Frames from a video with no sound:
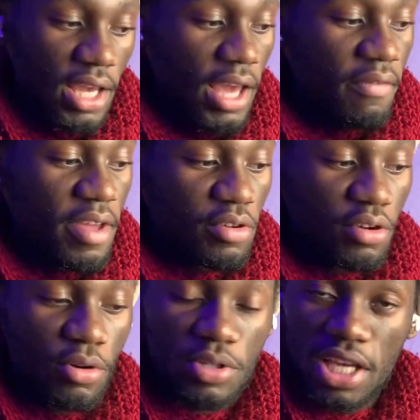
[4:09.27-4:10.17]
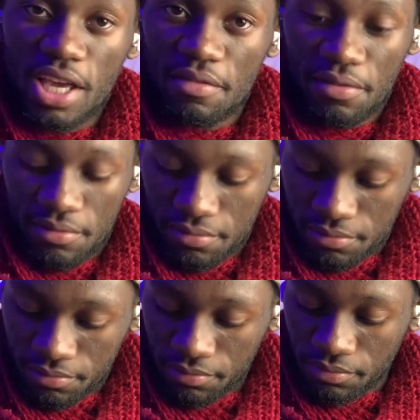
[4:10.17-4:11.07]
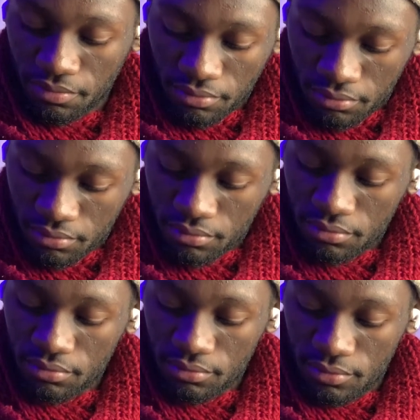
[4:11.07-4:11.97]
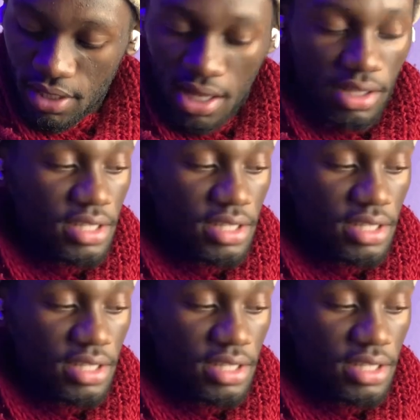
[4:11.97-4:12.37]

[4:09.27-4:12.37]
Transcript: And then you go to F. And